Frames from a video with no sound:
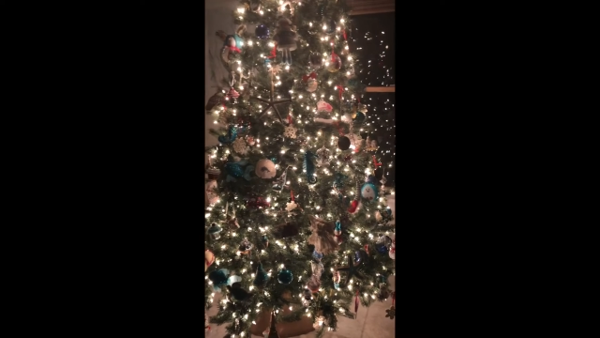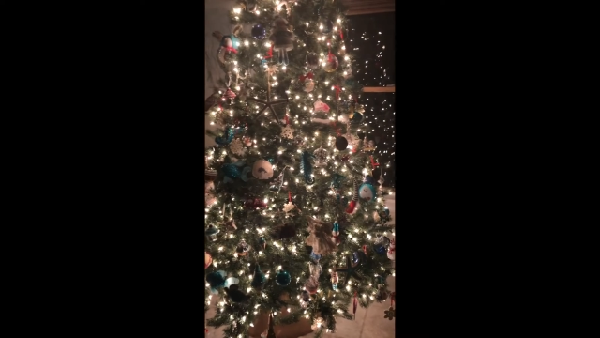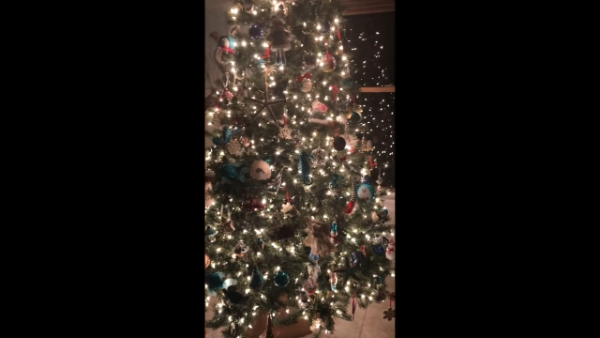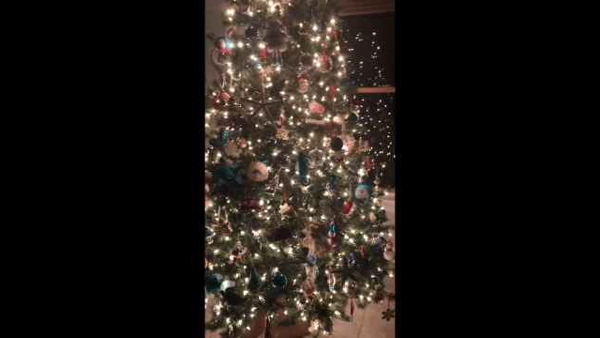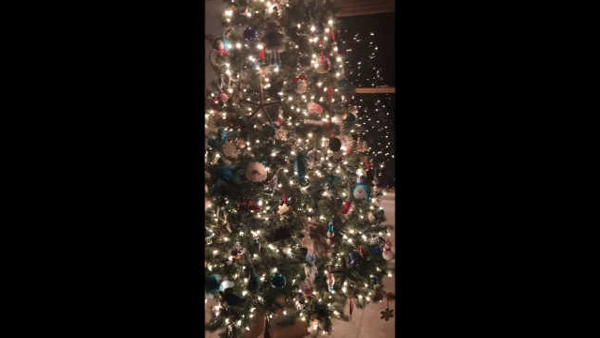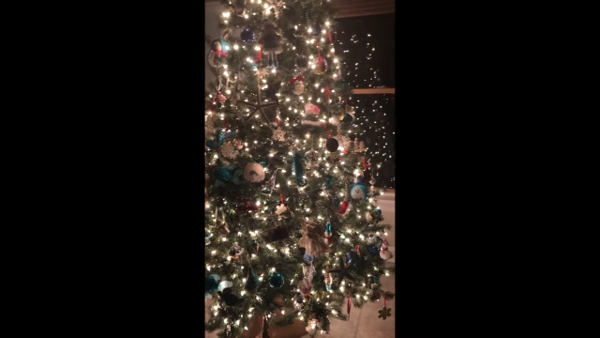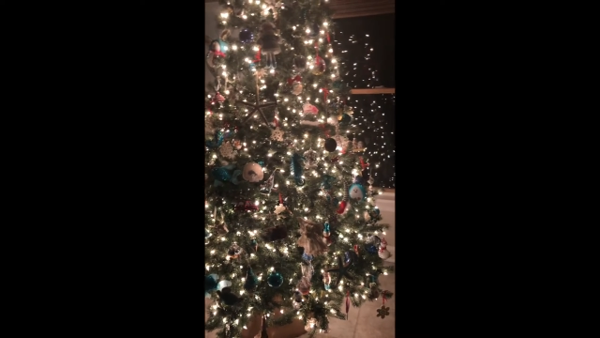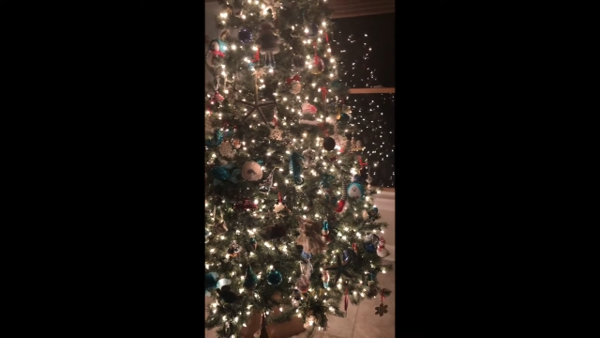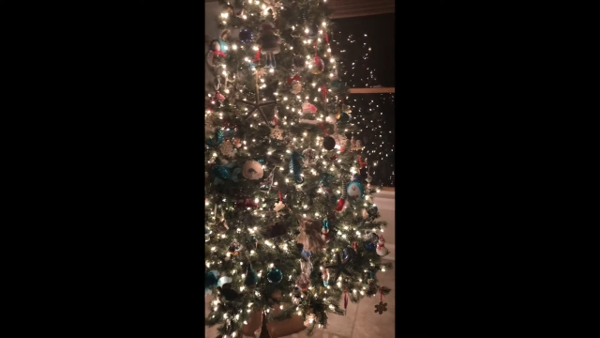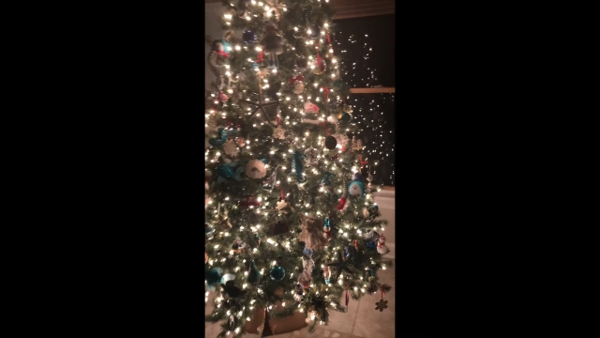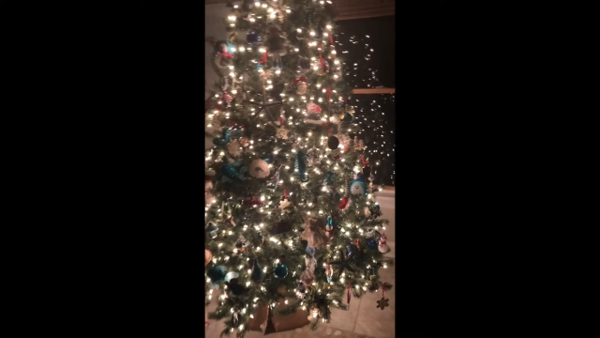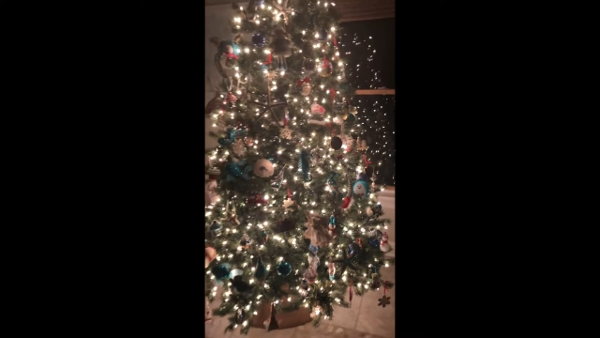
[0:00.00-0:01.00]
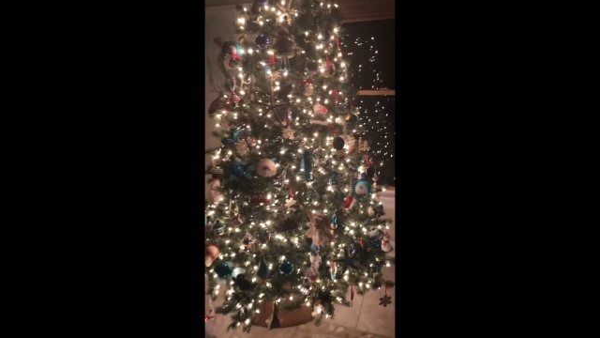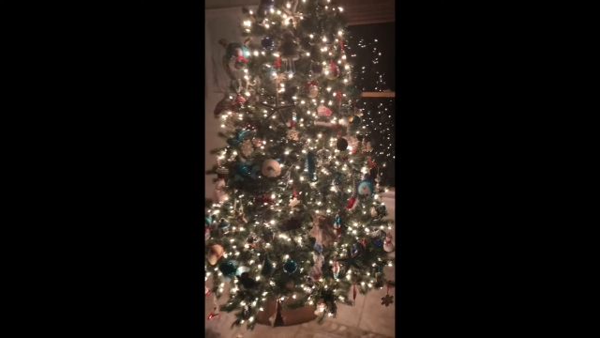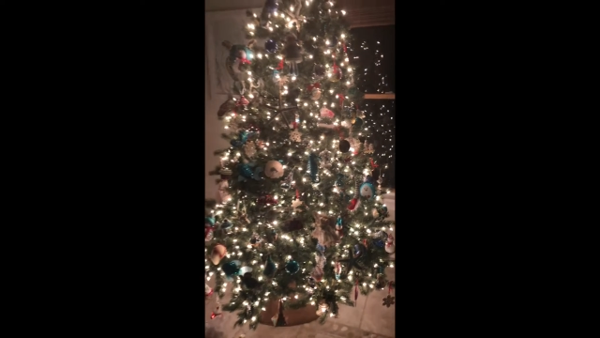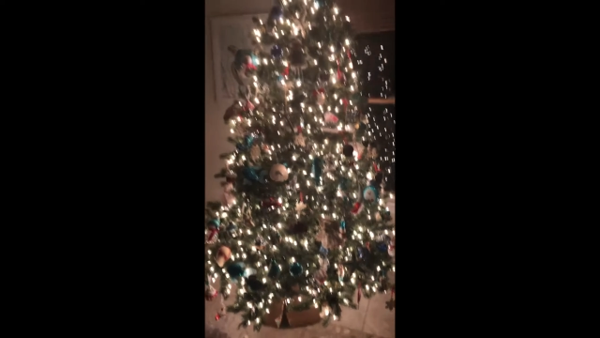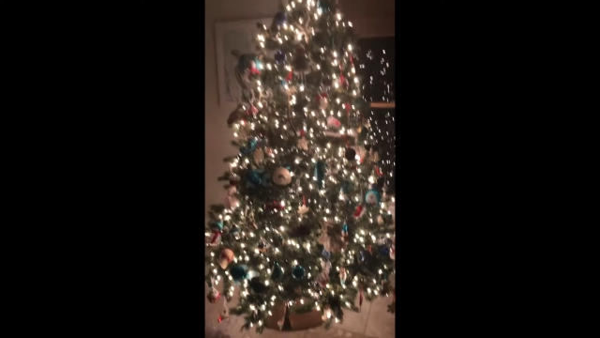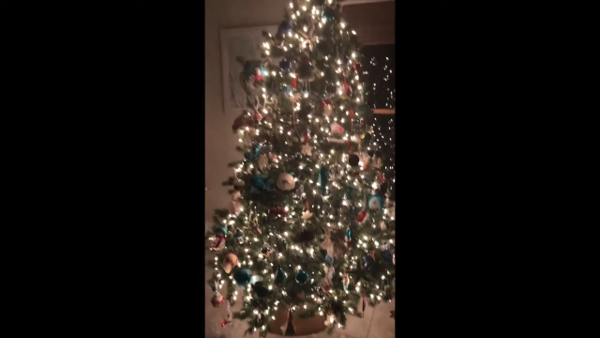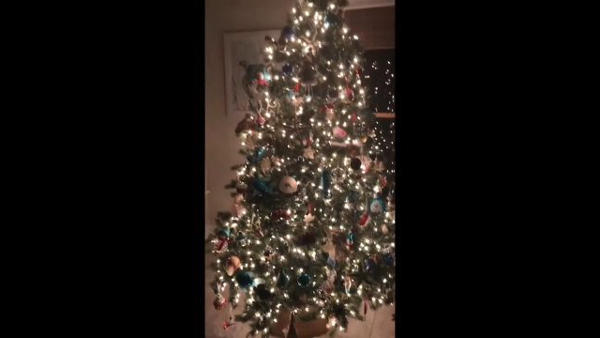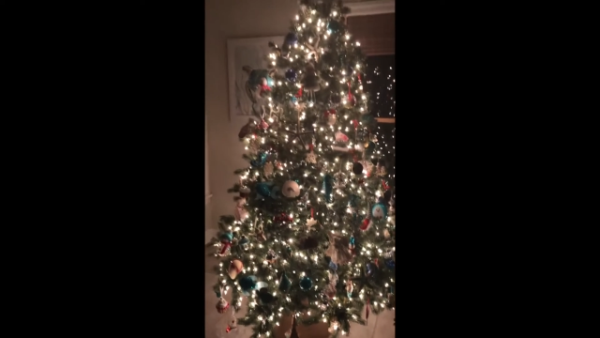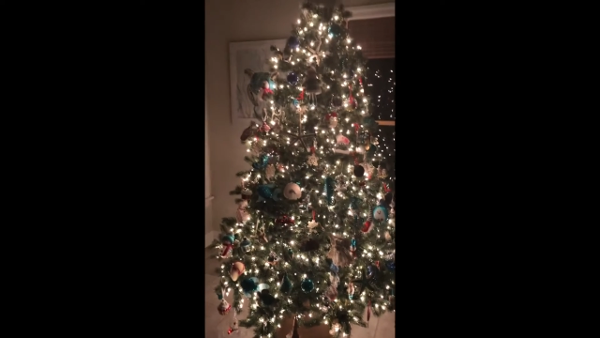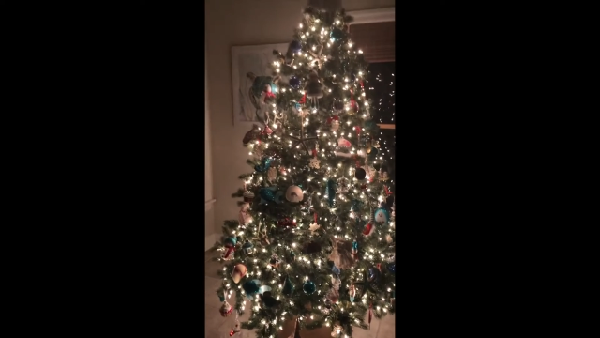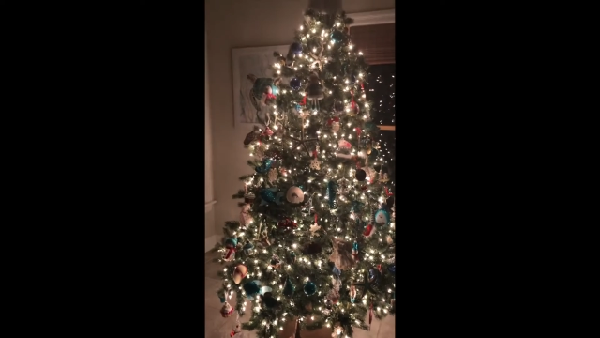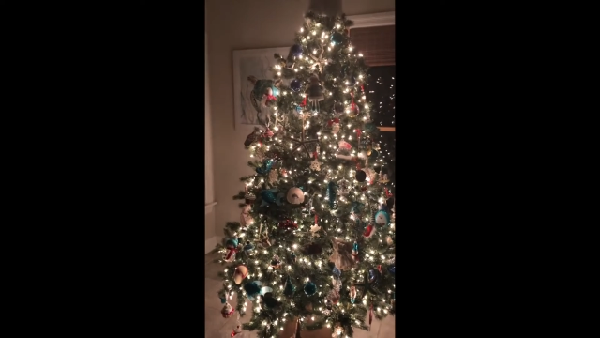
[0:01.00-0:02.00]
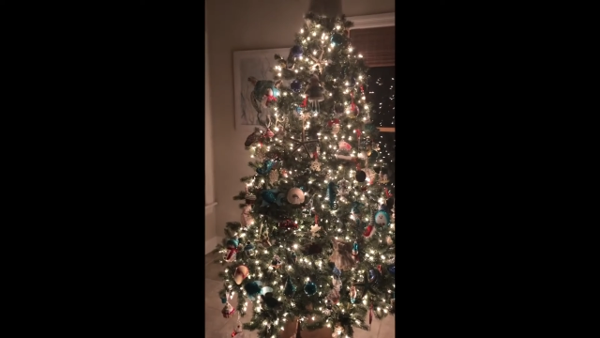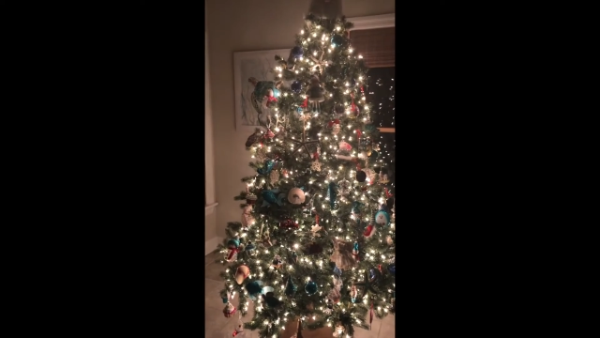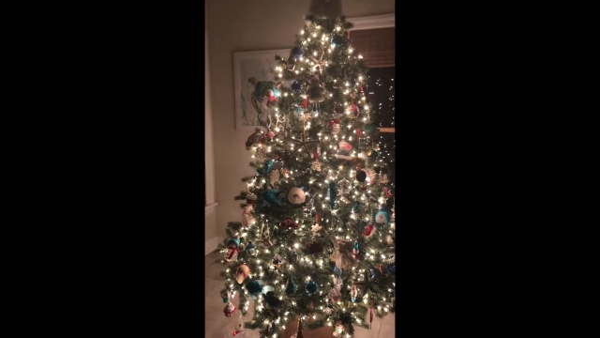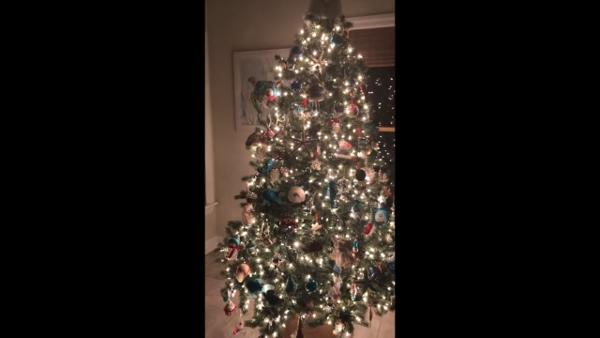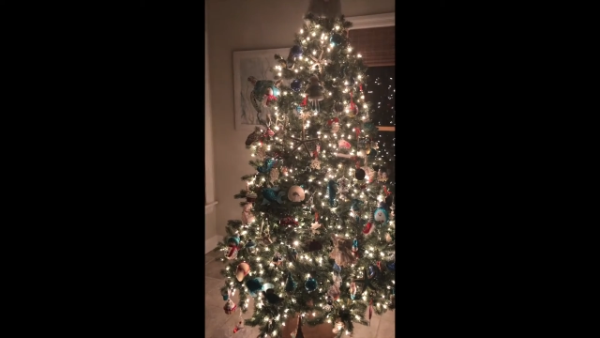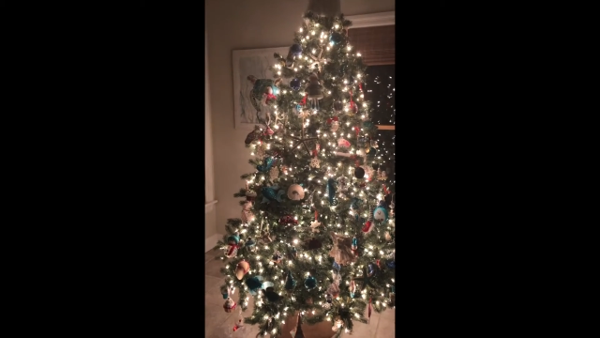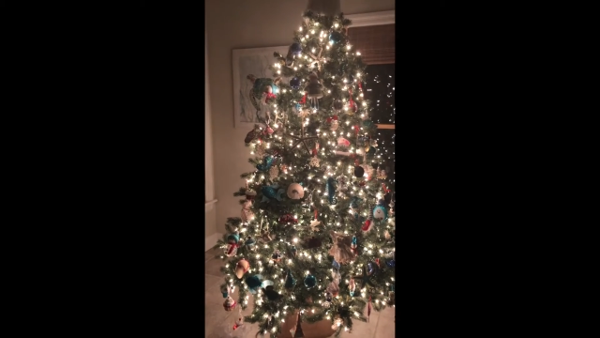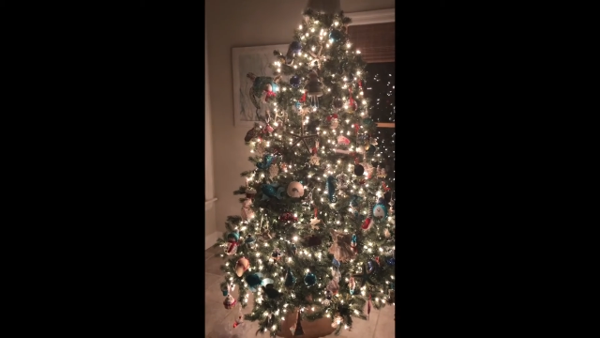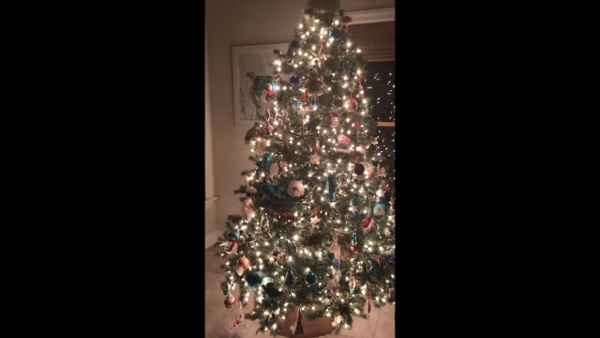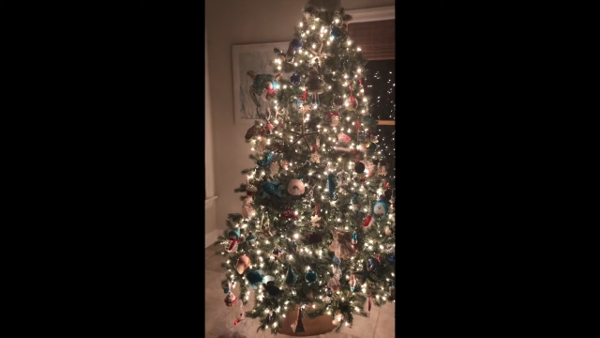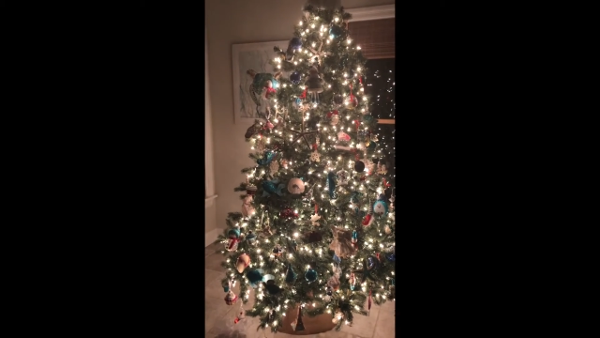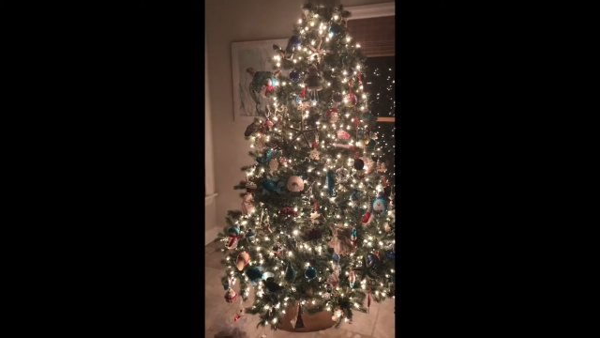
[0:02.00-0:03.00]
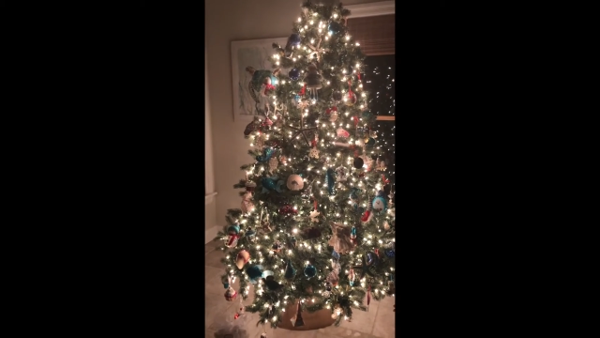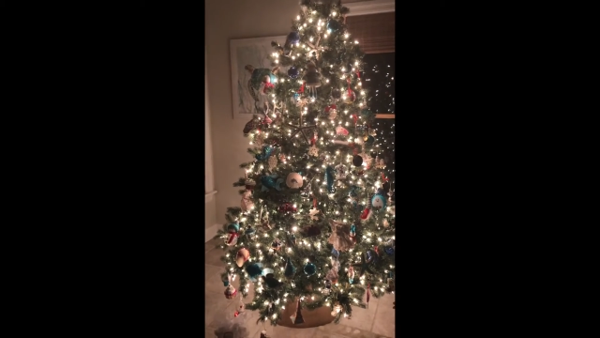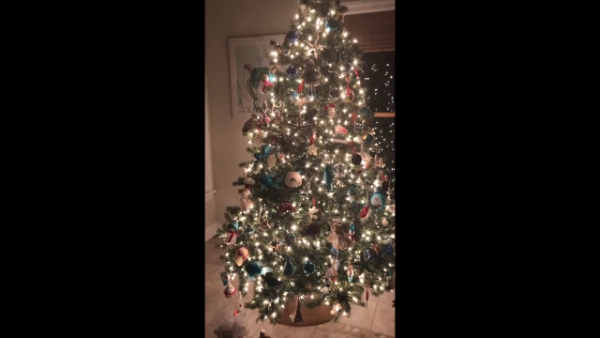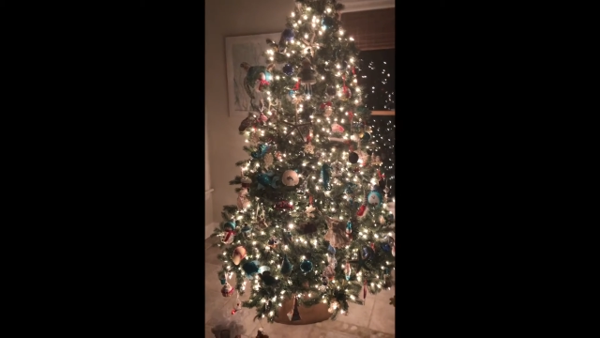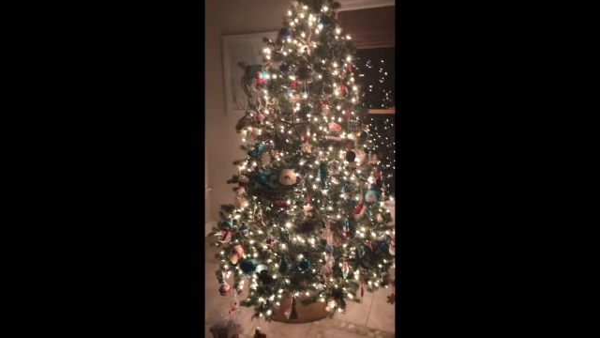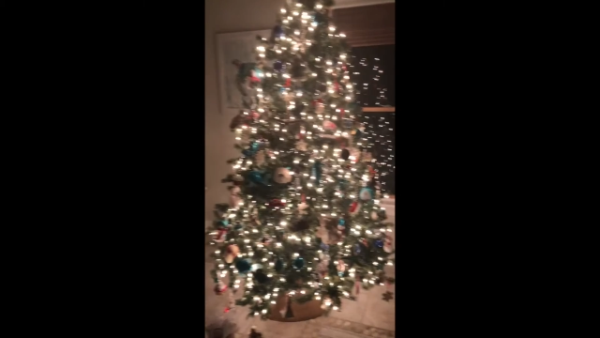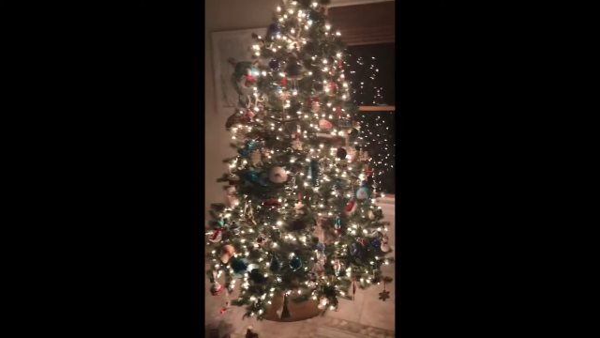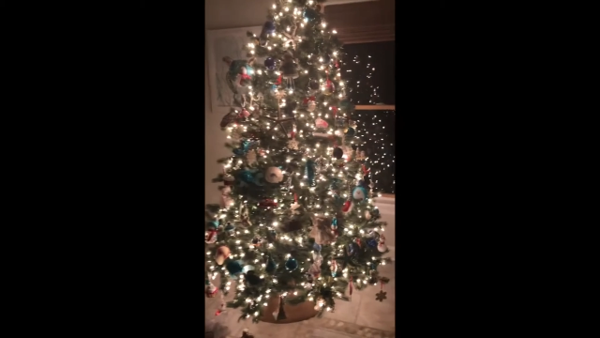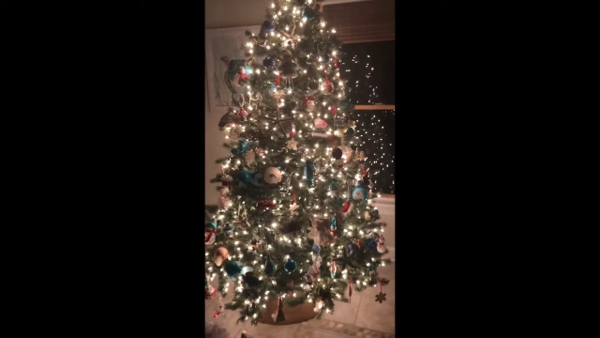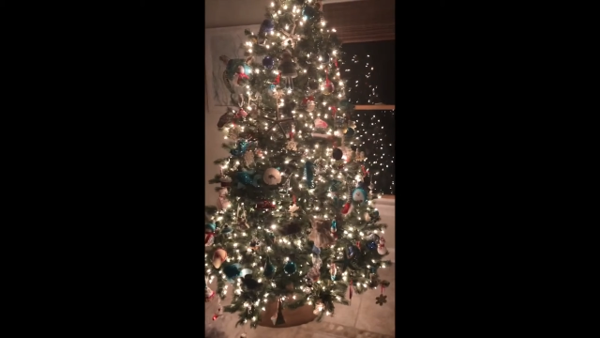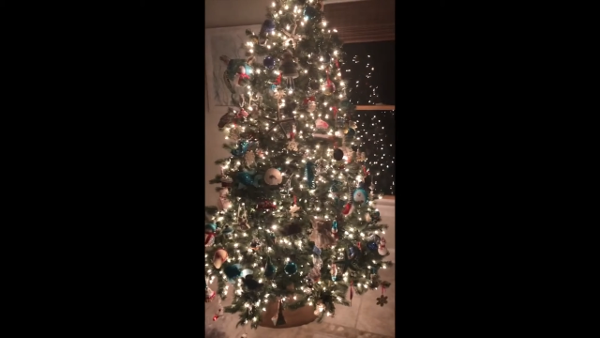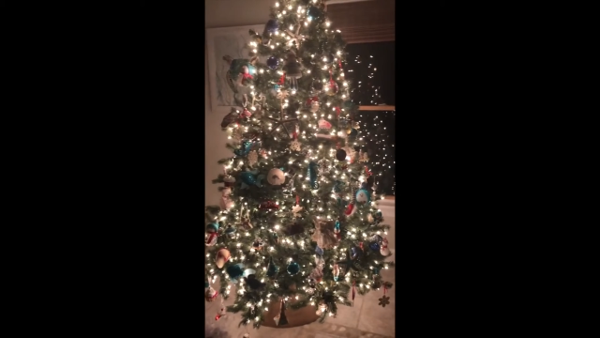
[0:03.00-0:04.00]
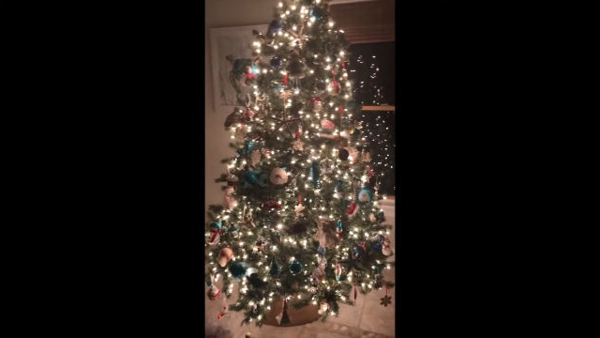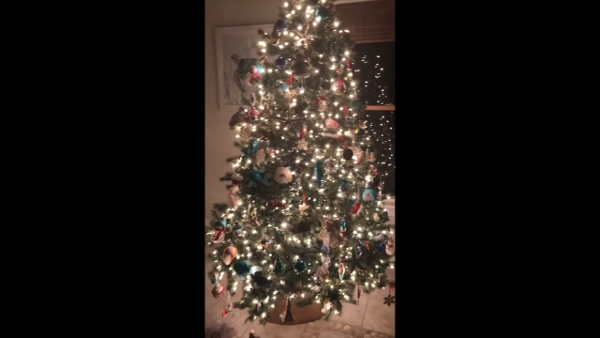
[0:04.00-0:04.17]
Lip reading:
[unreadable: no face in view]